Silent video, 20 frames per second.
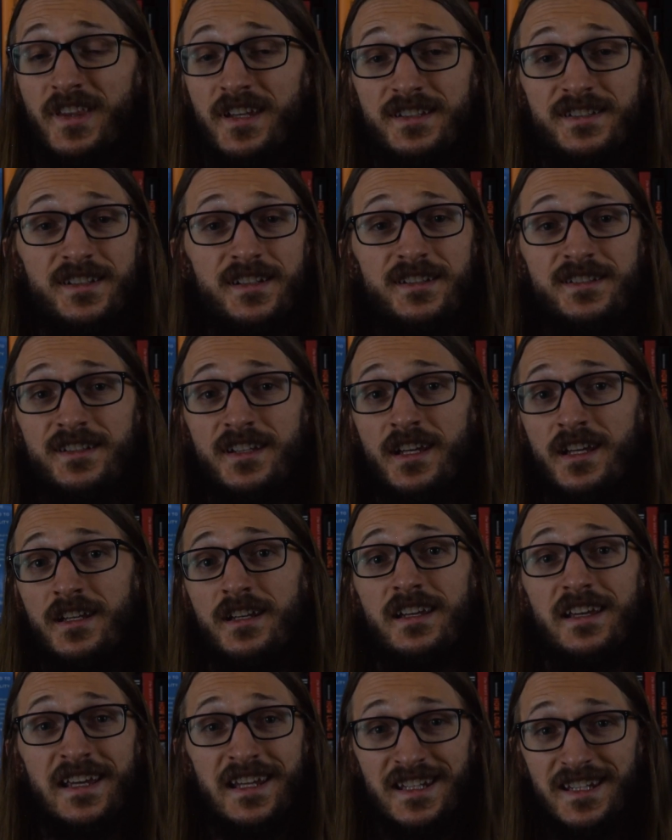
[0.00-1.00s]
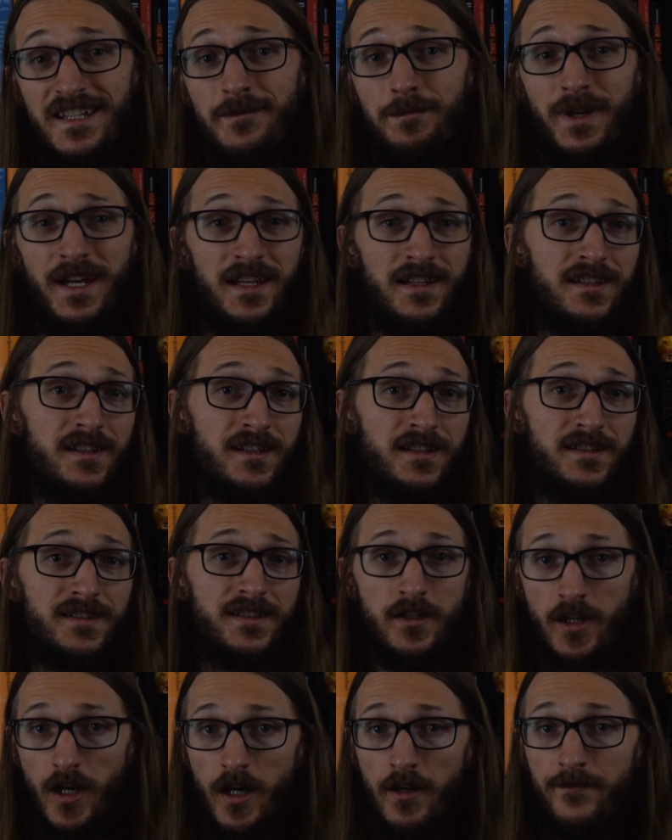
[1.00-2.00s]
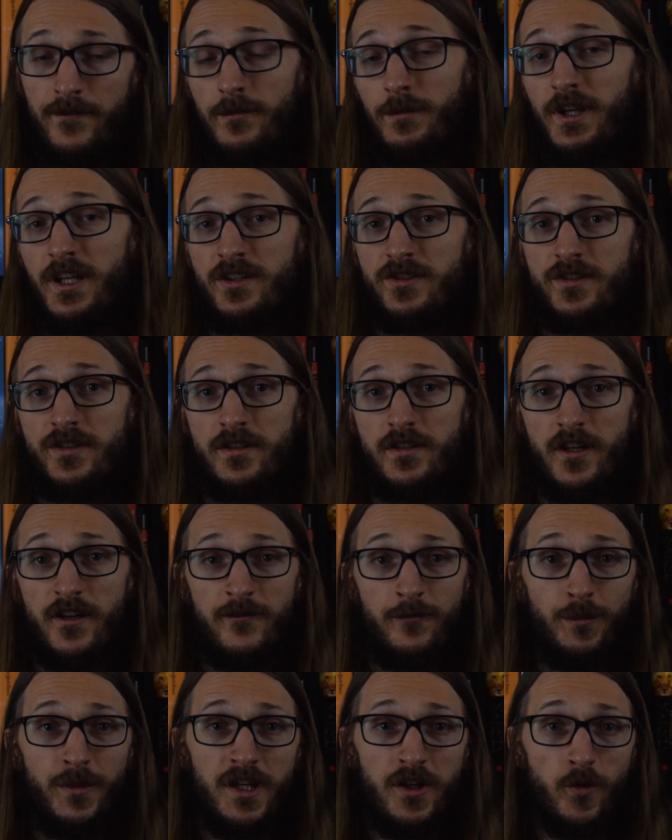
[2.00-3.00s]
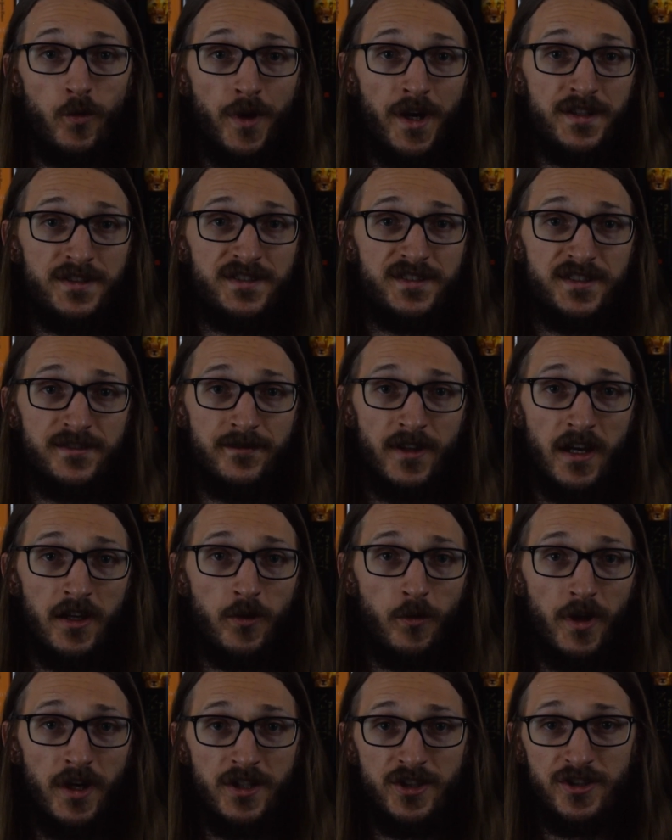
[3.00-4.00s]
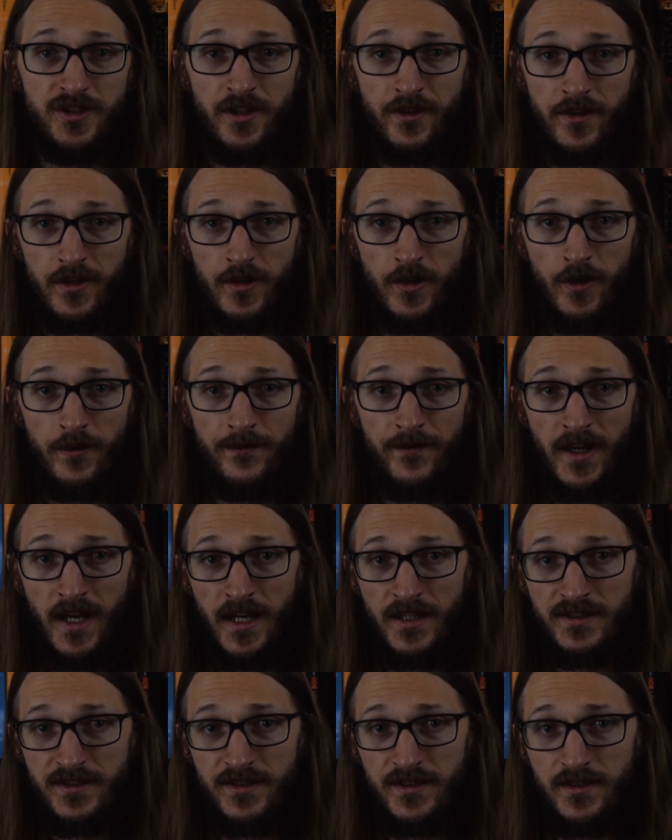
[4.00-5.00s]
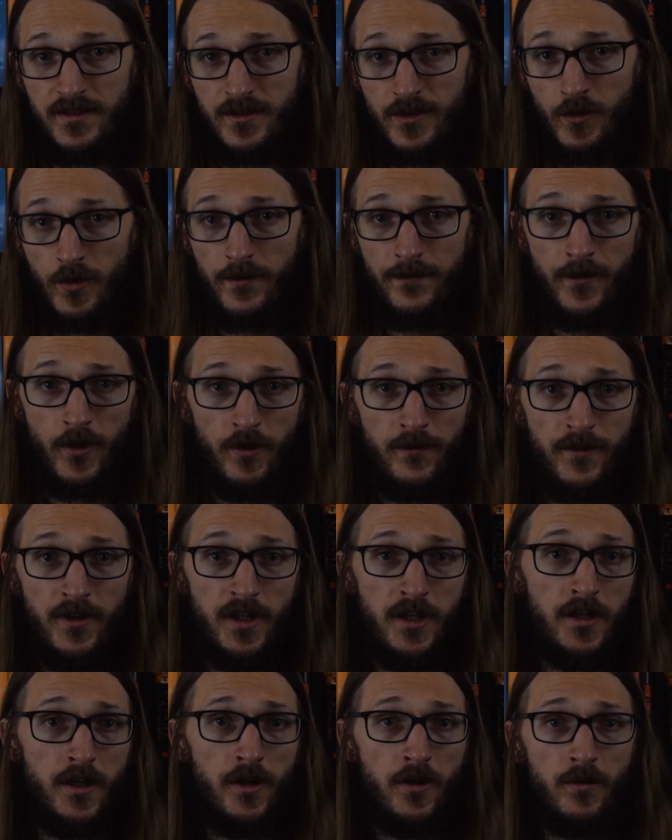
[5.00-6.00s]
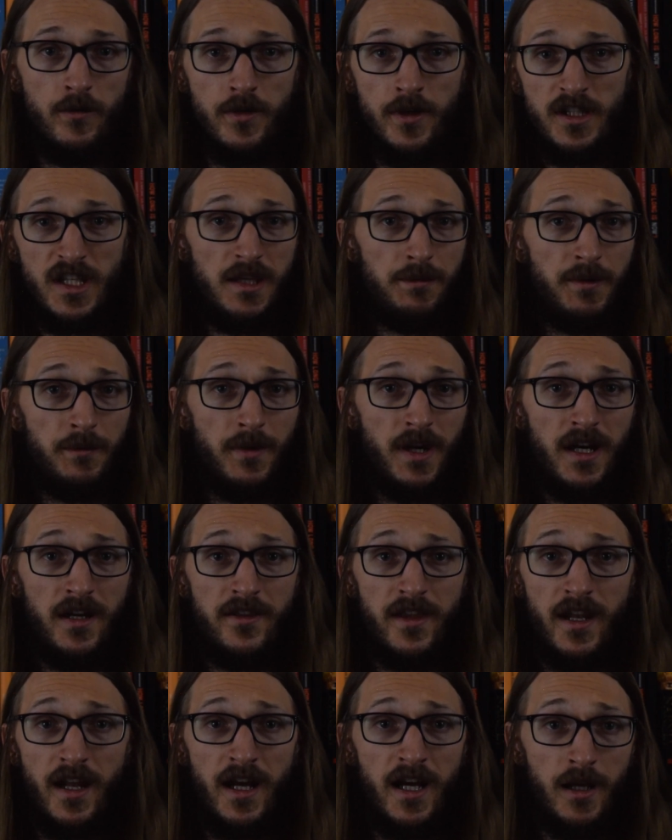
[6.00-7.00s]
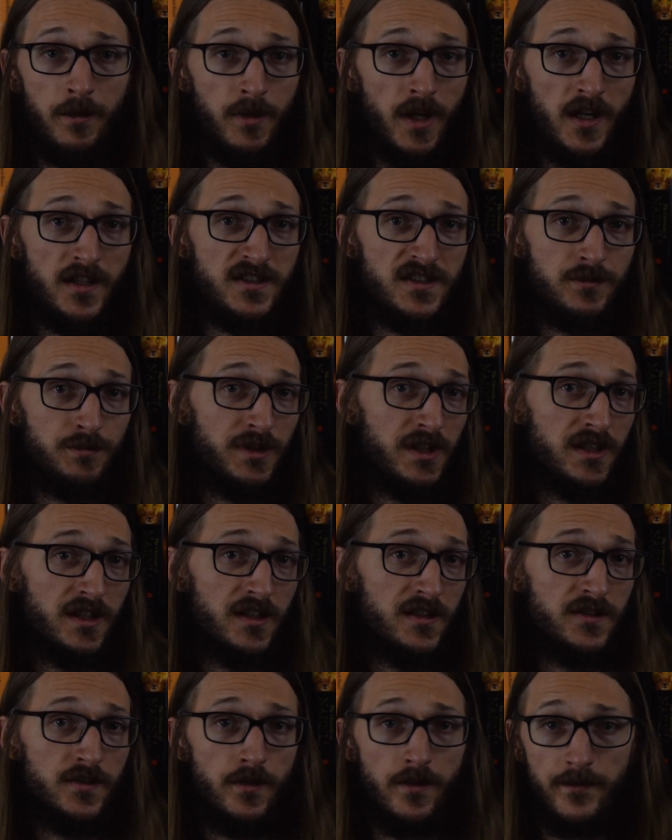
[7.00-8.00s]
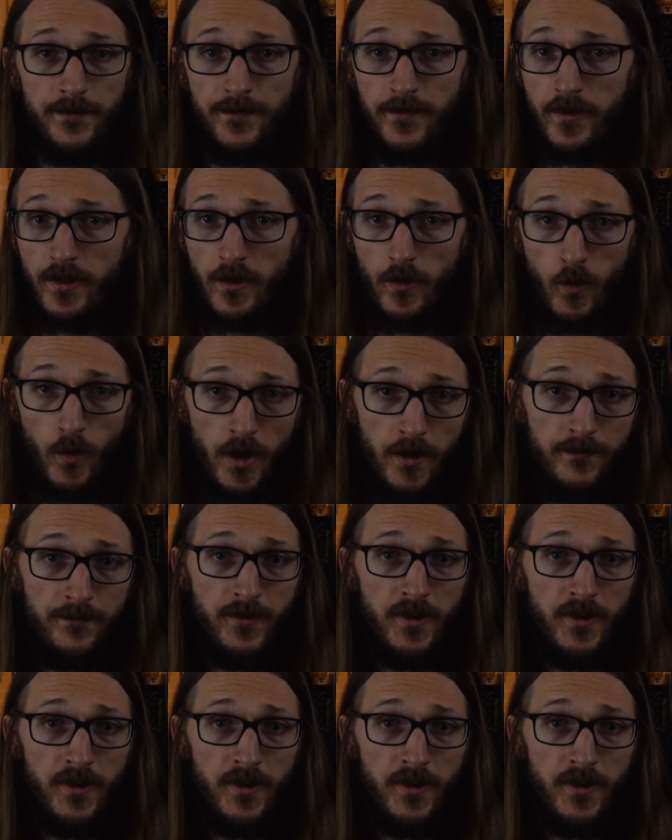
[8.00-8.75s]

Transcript: This is an independent confirmation of Mick West's evaluation on the GoFast UFO video. Keep in mind that I am not speaking to the FLIR 1